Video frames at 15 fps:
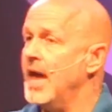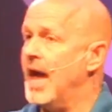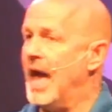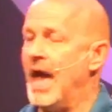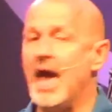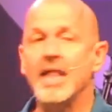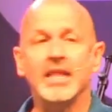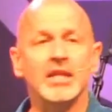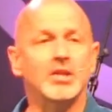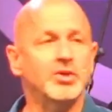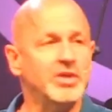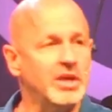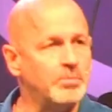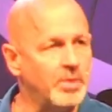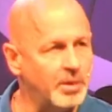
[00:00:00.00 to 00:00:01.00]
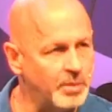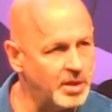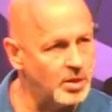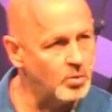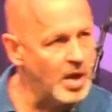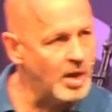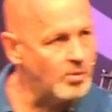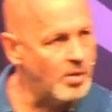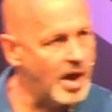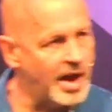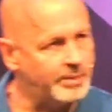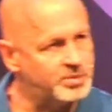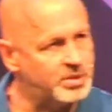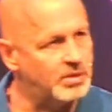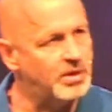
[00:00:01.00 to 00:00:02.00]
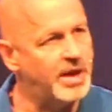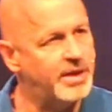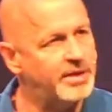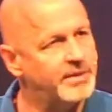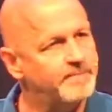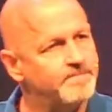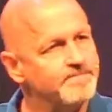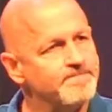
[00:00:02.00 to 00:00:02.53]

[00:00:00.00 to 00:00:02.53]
hallelujah, bring me the wet wipes, all right?